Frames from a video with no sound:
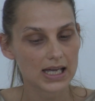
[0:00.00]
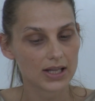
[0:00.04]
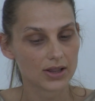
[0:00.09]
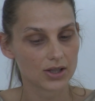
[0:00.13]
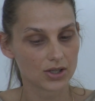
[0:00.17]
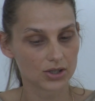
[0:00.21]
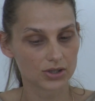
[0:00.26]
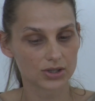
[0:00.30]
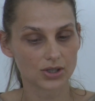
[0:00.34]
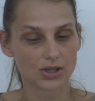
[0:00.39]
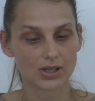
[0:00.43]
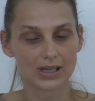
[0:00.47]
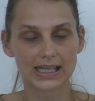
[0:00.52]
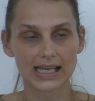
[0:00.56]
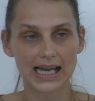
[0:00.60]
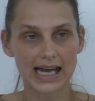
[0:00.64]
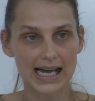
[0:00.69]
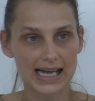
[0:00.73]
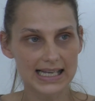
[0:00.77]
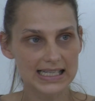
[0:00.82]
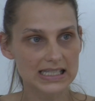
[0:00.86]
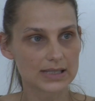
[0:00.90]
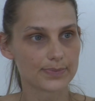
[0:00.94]
not only
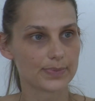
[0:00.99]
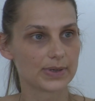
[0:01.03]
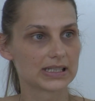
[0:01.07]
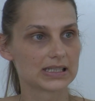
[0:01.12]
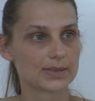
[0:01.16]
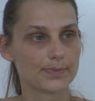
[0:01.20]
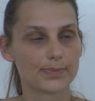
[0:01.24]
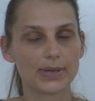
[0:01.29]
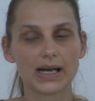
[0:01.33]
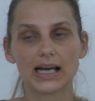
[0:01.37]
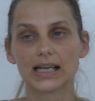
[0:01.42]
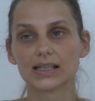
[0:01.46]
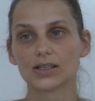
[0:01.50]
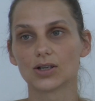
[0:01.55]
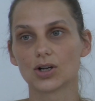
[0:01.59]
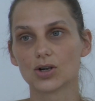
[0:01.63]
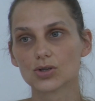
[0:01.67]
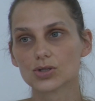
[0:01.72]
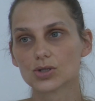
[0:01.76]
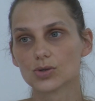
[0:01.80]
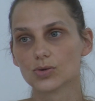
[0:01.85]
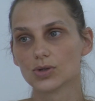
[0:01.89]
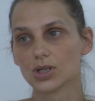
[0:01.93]
aspects, but
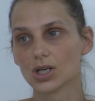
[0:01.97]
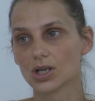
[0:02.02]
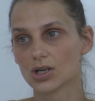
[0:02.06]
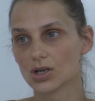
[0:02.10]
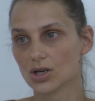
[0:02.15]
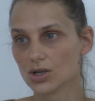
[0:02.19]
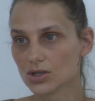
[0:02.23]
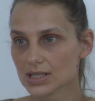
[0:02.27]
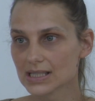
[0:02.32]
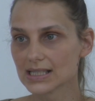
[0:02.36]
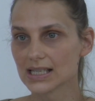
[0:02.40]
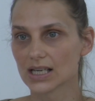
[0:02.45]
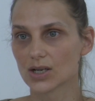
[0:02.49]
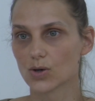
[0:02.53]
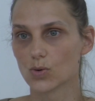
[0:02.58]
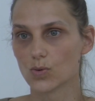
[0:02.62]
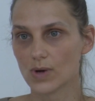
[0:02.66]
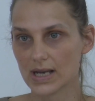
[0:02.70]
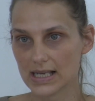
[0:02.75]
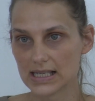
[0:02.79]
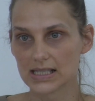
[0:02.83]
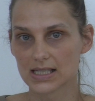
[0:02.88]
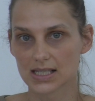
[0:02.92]
also the
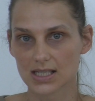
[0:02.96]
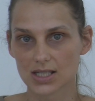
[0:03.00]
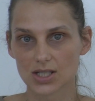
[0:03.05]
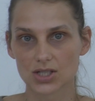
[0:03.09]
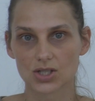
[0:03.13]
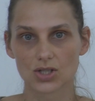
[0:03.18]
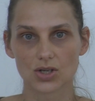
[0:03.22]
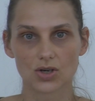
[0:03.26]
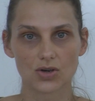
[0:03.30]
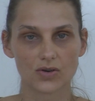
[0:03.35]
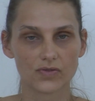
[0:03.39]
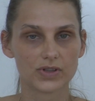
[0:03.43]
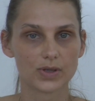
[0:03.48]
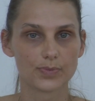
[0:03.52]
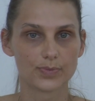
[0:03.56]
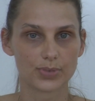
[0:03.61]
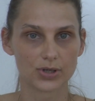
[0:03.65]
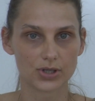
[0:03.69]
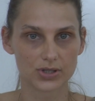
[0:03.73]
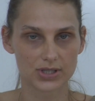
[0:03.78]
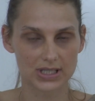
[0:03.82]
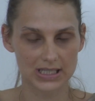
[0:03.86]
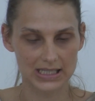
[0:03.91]
consequences of the
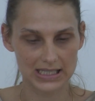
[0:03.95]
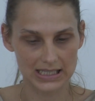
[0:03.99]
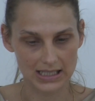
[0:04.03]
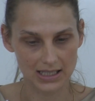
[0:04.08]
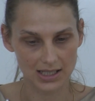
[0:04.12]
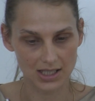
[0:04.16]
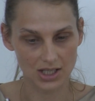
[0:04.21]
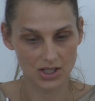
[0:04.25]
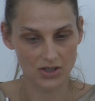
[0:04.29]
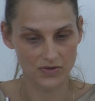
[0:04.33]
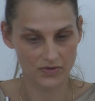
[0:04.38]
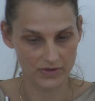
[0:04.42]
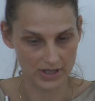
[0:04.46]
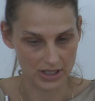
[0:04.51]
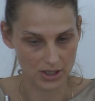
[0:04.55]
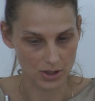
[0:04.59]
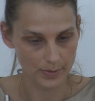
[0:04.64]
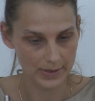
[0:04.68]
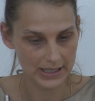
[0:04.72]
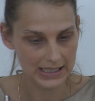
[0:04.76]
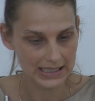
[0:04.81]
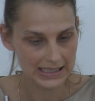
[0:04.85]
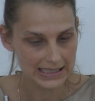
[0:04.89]
process in the
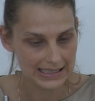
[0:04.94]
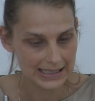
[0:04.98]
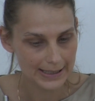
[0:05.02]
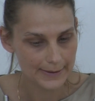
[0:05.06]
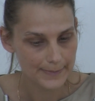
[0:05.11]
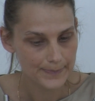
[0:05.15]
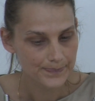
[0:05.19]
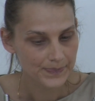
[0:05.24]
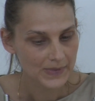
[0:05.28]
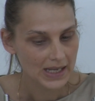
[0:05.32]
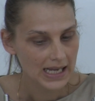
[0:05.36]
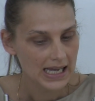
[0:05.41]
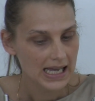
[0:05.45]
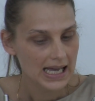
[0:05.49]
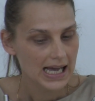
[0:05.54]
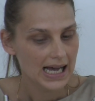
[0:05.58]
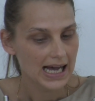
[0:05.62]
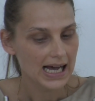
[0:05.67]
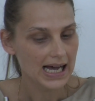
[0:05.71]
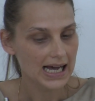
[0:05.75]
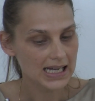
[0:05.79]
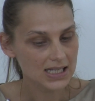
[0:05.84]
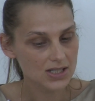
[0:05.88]
environment
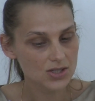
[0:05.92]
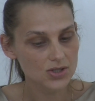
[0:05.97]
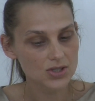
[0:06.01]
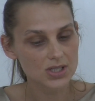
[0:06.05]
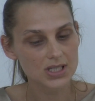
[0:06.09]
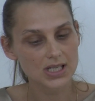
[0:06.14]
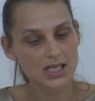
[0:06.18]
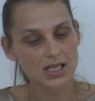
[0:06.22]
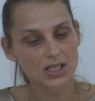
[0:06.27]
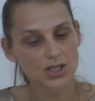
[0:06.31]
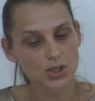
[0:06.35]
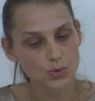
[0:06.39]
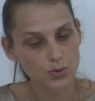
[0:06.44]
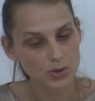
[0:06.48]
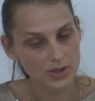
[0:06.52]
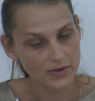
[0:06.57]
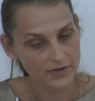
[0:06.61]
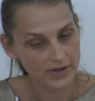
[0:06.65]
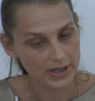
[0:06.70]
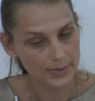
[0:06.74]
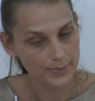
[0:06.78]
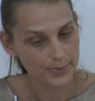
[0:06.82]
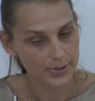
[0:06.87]
associated
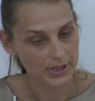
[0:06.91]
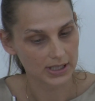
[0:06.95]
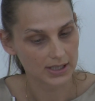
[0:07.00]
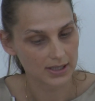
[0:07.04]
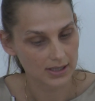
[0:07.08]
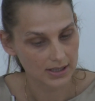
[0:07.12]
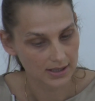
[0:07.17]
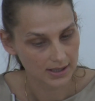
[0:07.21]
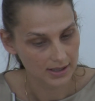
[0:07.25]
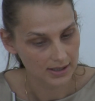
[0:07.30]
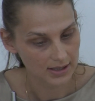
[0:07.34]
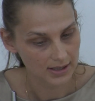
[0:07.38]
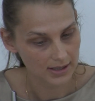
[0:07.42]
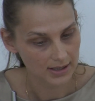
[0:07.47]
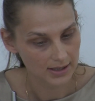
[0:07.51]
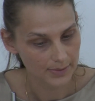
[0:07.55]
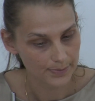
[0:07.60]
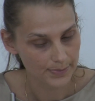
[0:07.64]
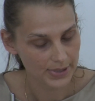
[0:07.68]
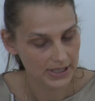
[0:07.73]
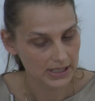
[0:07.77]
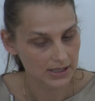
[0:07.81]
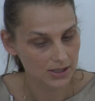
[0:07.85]
with a
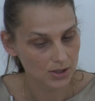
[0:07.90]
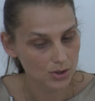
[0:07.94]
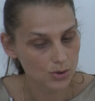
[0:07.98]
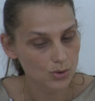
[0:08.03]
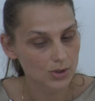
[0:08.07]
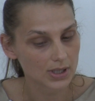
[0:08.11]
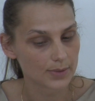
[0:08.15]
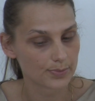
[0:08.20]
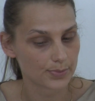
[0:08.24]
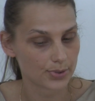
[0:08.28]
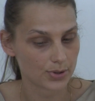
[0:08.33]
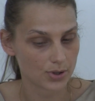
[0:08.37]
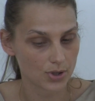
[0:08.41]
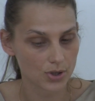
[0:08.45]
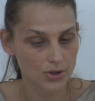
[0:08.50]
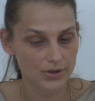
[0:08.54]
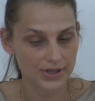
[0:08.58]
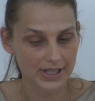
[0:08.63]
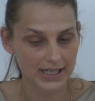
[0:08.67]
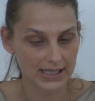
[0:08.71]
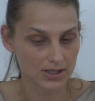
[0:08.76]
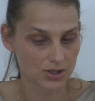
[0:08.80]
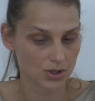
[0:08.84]
particular
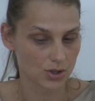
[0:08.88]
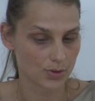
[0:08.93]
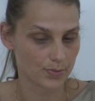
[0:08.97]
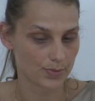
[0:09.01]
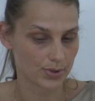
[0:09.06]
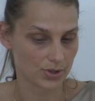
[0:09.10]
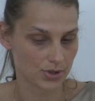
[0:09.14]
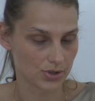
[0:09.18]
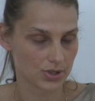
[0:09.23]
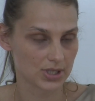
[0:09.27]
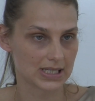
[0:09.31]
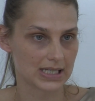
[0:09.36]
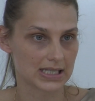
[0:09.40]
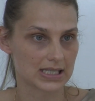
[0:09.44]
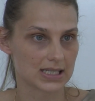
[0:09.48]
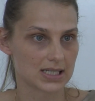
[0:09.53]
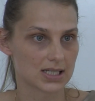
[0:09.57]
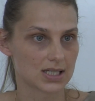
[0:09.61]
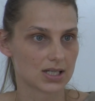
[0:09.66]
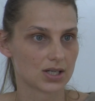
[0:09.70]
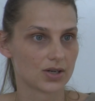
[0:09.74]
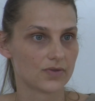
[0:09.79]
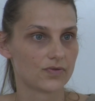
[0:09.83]
product or process
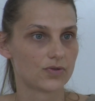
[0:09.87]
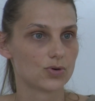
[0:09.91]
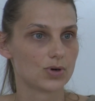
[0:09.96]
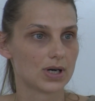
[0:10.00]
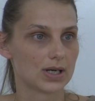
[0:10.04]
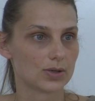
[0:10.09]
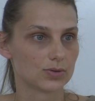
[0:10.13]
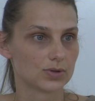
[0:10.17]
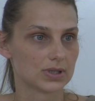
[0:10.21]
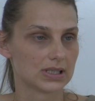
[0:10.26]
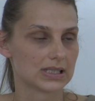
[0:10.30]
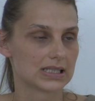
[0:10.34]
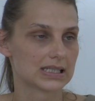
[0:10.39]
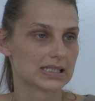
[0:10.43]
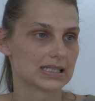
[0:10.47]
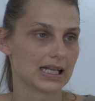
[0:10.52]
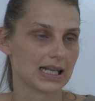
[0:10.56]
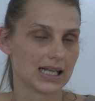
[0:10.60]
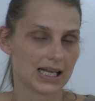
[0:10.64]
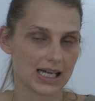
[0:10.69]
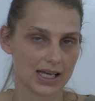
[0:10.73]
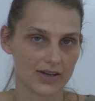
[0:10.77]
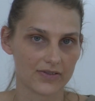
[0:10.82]
throughout its
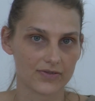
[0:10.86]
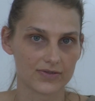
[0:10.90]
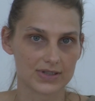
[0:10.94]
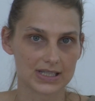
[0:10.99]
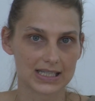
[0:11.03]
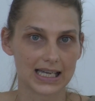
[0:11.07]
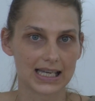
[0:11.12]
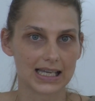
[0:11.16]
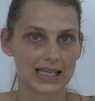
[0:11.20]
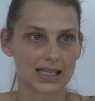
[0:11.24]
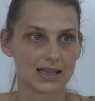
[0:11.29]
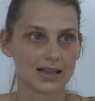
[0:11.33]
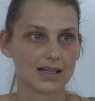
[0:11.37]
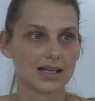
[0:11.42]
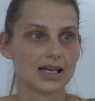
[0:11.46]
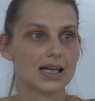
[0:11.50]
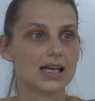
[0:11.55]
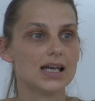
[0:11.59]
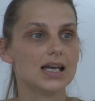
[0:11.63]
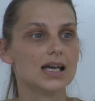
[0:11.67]
life cycle.